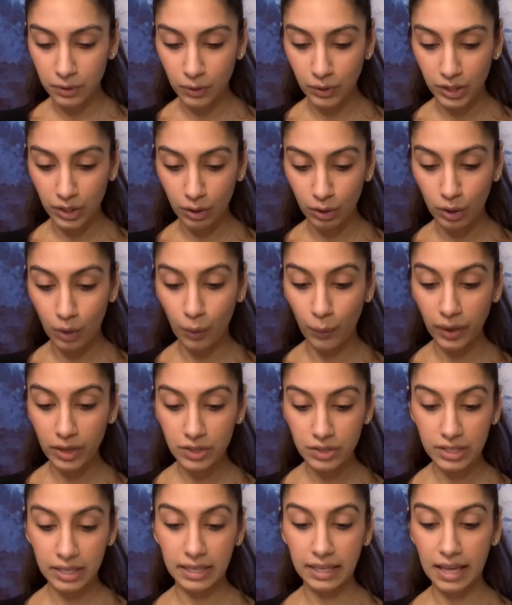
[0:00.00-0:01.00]
or you're going
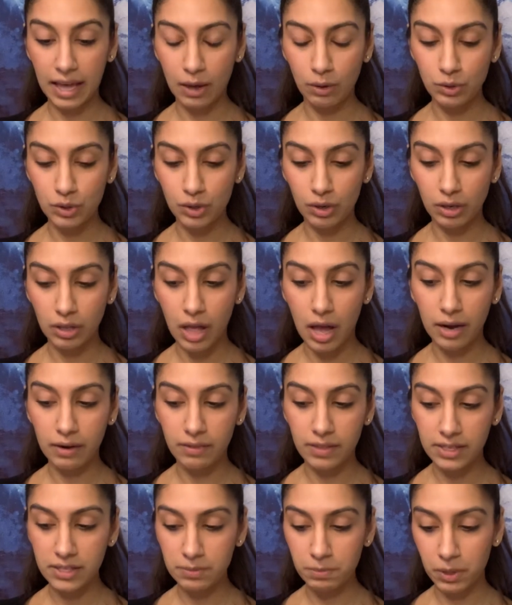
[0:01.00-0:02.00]
to encounter a lot of
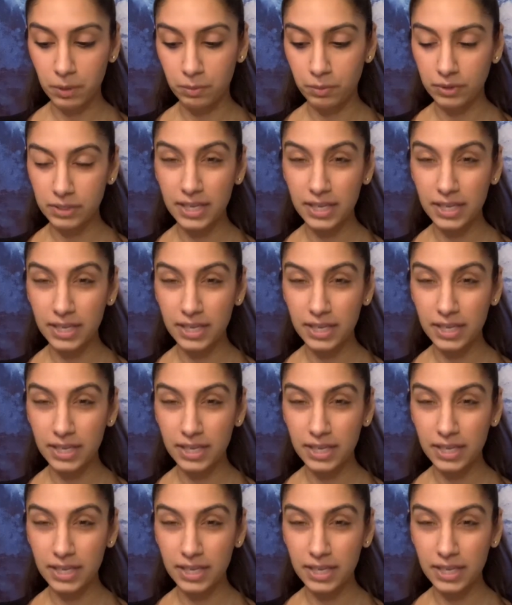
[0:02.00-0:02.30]
these people.